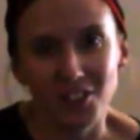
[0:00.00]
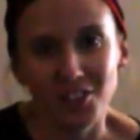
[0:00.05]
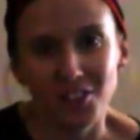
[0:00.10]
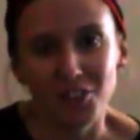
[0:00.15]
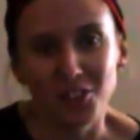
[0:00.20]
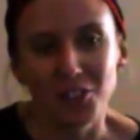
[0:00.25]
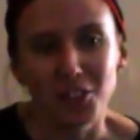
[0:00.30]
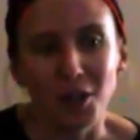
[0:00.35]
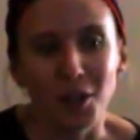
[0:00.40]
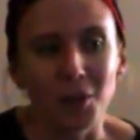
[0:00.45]

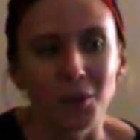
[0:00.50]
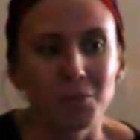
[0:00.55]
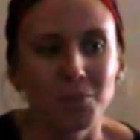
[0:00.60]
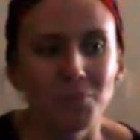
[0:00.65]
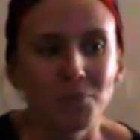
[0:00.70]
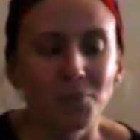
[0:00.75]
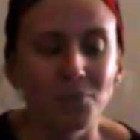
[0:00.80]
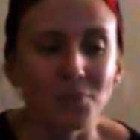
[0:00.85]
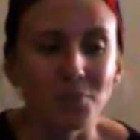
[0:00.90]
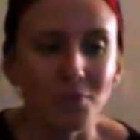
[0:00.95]
So
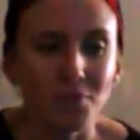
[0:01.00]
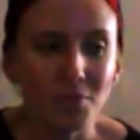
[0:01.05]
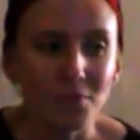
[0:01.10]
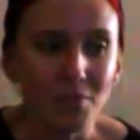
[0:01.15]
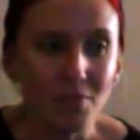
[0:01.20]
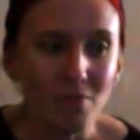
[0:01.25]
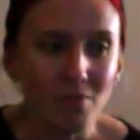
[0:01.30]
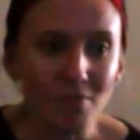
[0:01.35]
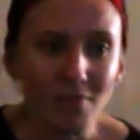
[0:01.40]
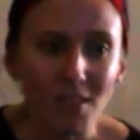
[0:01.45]

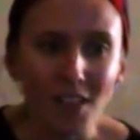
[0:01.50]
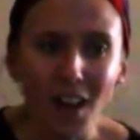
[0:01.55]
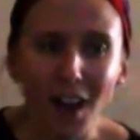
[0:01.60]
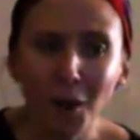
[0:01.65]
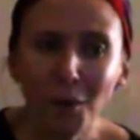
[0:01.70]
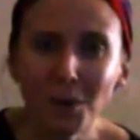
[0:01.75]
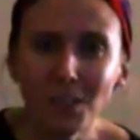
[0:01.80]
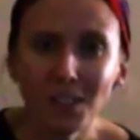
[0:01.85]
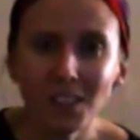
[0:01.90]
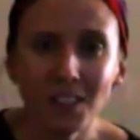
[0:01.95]

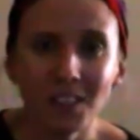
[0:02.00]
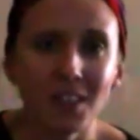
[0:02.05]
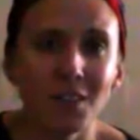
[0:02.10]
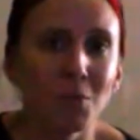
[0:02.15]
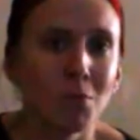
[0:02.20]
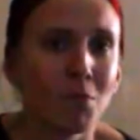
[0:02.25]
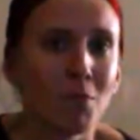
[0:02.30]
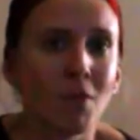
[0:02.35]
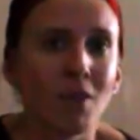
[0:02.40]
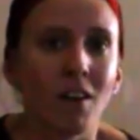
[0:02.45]
I will
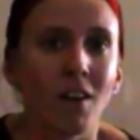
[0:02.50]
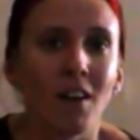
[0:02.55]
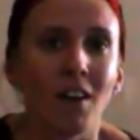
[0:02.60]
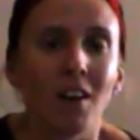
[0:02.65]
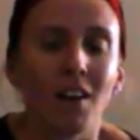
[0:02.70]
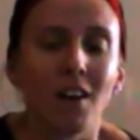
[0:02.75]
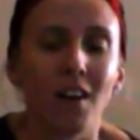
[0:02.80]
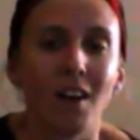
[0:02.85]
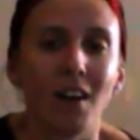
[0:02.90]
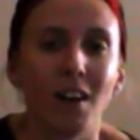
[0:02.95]
link
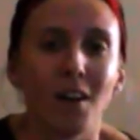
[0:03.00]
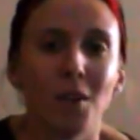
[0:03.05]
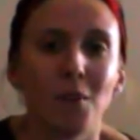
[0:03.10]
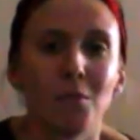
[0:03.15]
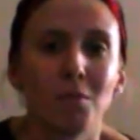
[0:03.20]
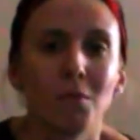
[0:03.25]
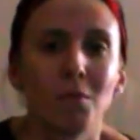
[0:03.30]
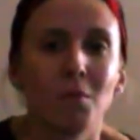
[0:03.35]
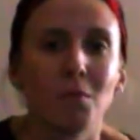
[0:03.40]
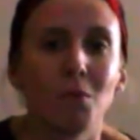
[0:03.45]
more
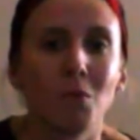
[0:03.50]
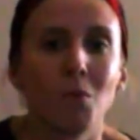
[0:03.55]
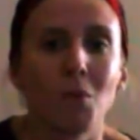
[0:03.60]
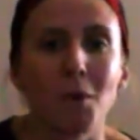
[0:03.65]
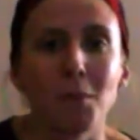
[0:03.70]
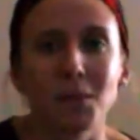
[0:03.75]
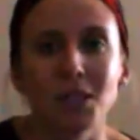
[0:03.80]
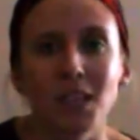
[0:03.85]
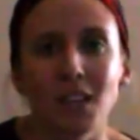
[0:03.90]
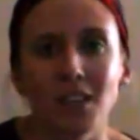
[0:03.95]

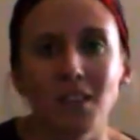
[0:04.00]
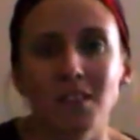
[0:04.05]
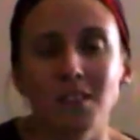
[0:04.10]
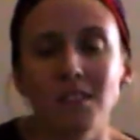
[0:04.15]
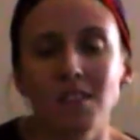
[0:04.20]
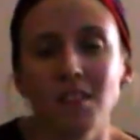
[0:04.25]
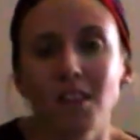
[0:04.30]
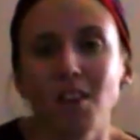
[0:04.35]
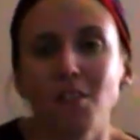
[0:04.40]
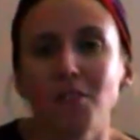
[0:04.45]

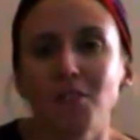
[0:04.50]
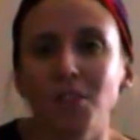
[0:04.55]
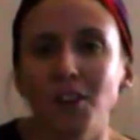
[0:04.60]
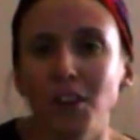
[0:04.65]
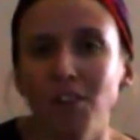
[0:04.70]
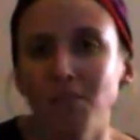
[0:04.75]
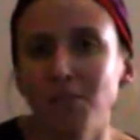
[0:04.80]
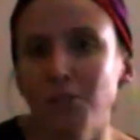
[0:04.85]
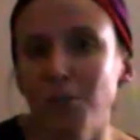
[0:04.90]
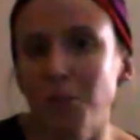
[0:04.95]
websites for
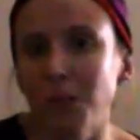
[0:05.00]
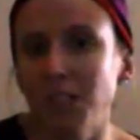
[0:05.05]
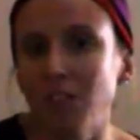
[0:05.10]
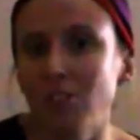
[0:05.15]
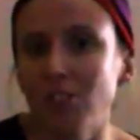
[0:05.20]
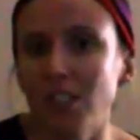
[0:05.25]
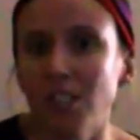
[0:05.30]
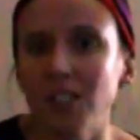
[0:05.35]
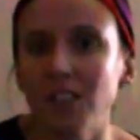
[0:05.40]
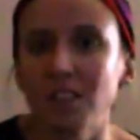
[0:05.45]

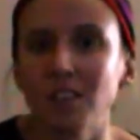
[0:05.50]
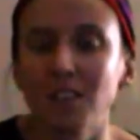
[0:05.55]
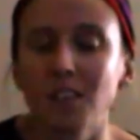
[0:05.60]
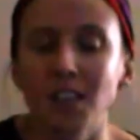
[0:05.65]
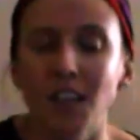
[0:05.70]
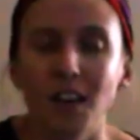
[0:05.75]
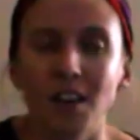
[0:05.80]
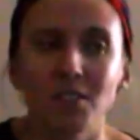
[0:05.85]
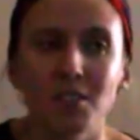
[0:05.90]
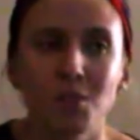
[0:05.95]
information.
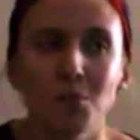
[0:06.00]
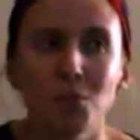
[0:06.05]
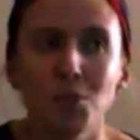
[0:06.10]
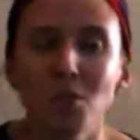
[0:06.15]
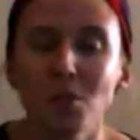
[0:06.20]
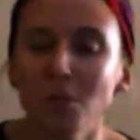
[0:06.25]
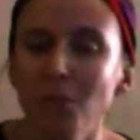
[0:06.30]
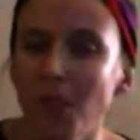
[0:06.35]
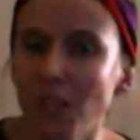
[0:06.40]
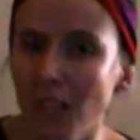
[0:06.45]
They have some
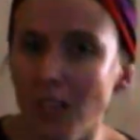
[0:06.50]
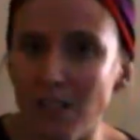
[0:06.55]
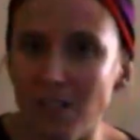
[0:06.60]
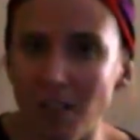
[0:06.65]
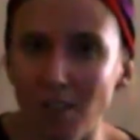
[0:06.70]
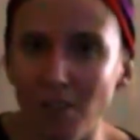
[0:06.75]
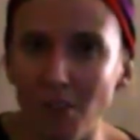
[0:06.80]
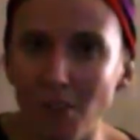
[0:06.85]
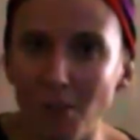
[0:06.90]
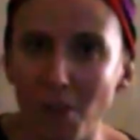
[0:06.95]
Q&A
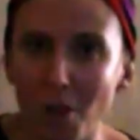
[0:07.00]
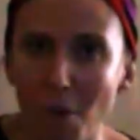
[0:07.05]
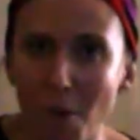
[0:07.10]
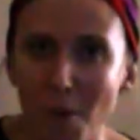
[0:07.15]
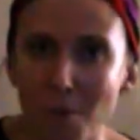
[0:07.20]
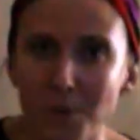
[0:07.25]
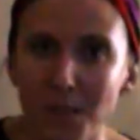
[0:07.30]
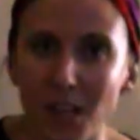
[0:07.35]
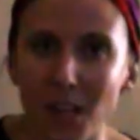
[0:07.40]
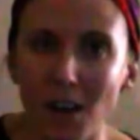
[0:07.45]
stuff on their
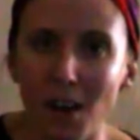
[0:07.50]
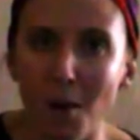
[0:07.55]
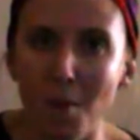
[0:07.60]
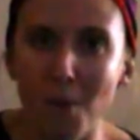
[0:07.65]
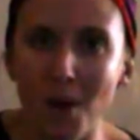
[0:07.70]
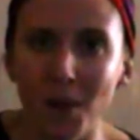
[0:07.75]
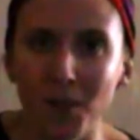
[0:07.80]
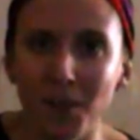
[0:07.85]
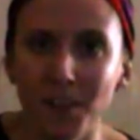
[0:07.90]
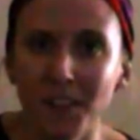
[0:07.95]
website
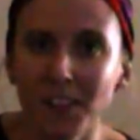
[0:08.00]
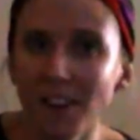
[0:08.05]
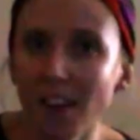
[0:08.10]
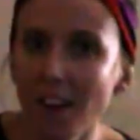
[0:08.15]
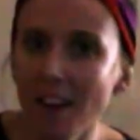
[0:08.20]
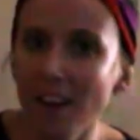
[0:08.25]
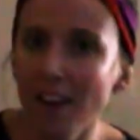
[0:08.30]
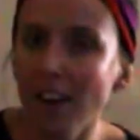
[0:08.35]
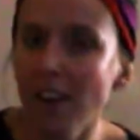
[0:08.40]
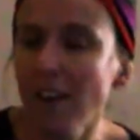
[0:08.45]
about the
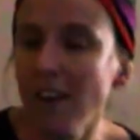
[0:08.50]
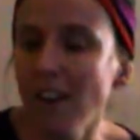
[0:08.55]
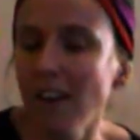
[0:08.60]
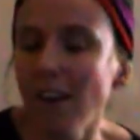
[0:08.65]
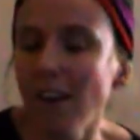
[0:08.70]
day.